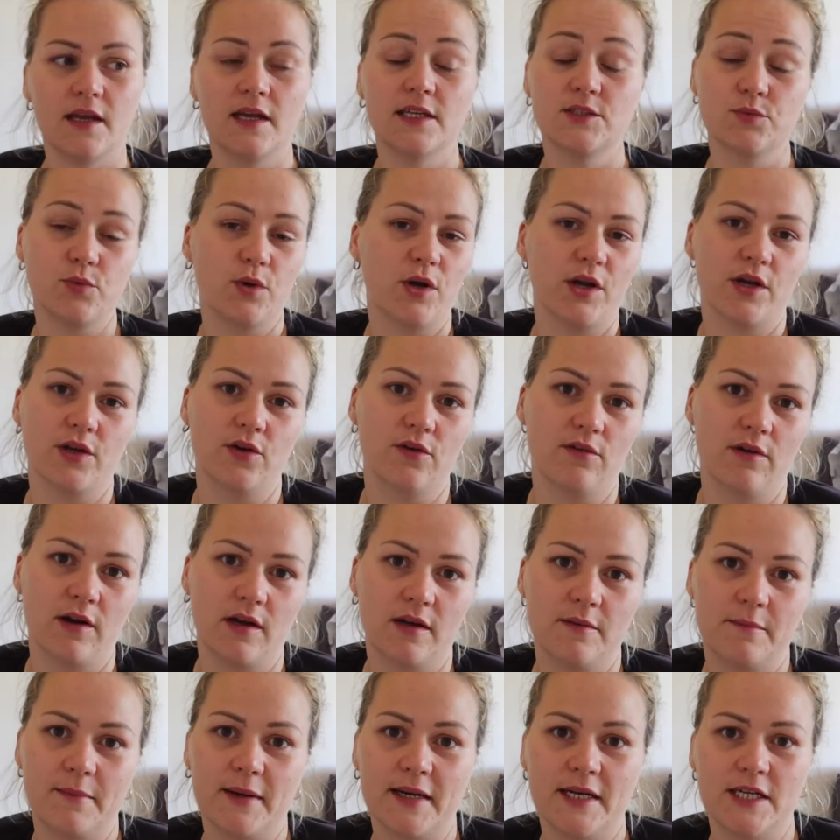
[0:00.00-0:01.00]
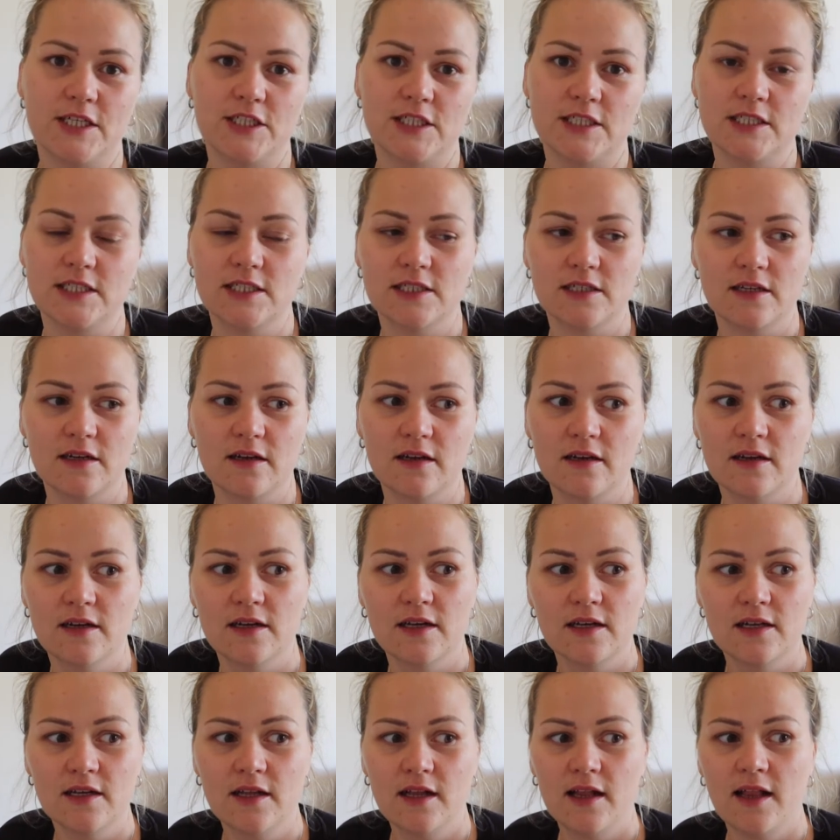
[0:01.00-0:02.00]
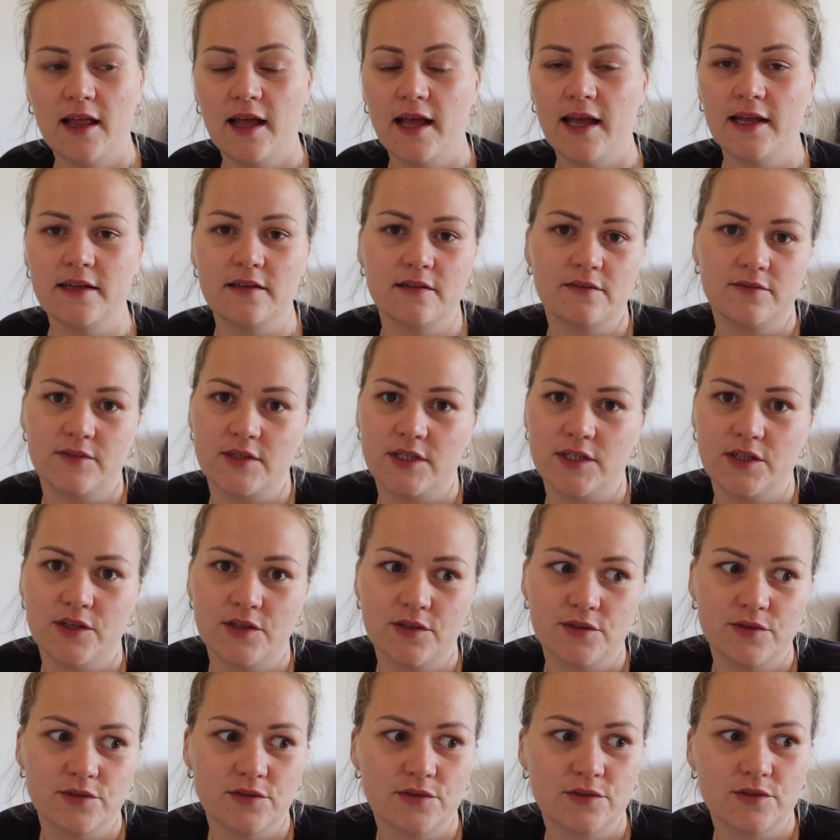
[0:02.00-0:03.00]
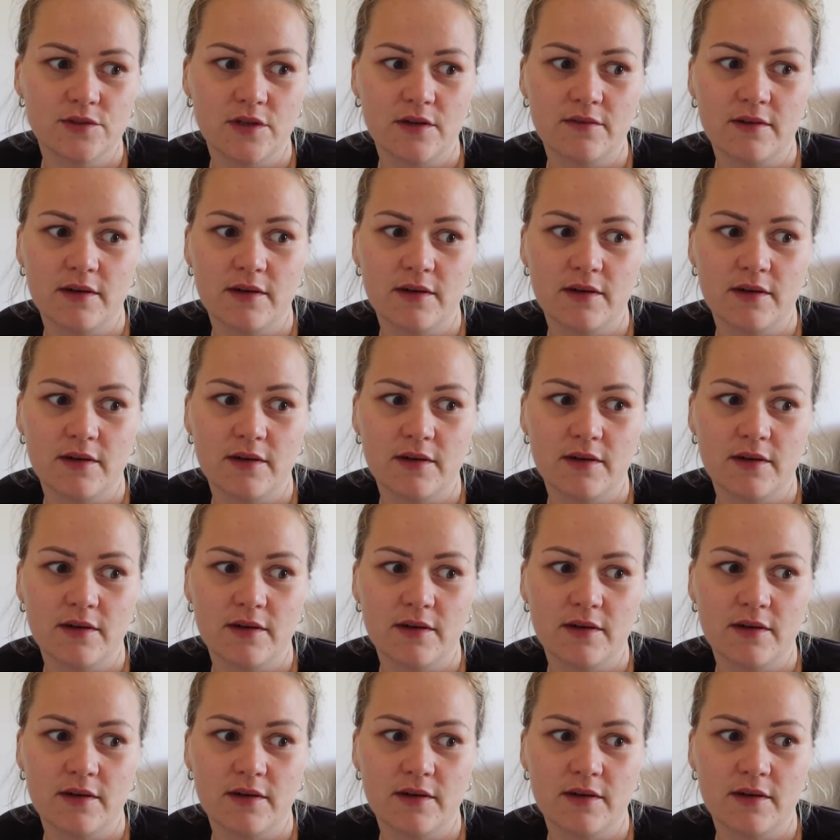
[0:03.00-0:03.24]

it's working alright I'm managing to edit videos